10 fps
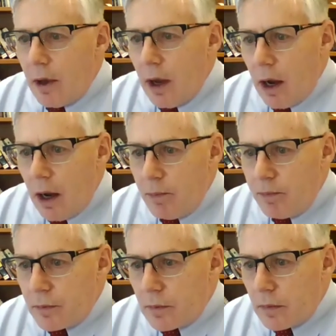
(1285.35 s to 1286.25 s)
Um,
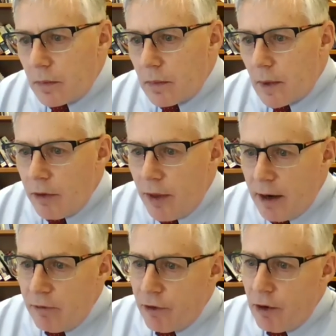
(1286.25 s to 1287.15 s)

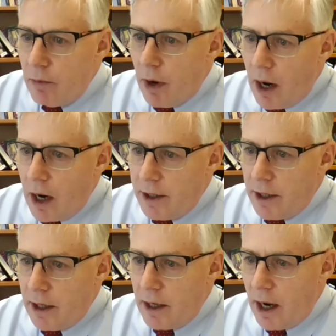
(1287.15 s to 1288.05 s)
then from
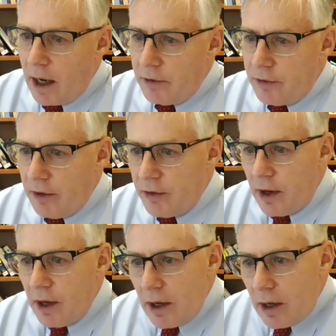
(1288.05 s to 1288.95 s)
Heidi, Heidi says,
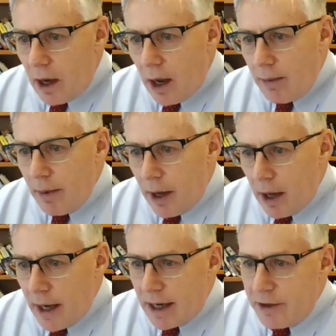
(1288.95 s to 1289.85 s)
I'm
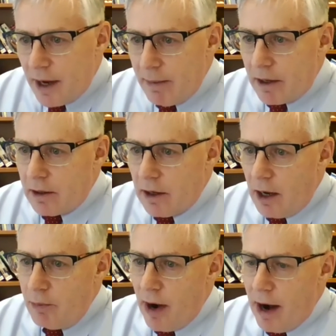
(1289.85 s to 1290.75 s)
an academic
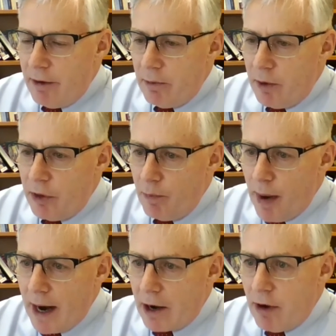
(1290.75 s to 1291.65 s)
librarian with a
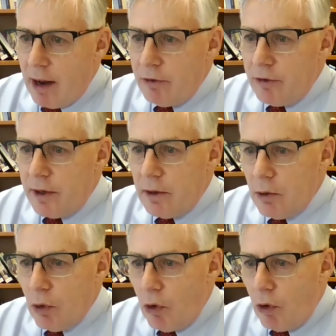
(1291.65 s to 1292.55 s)
background in
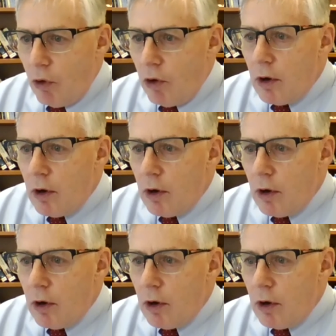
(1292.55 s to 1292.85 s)
law,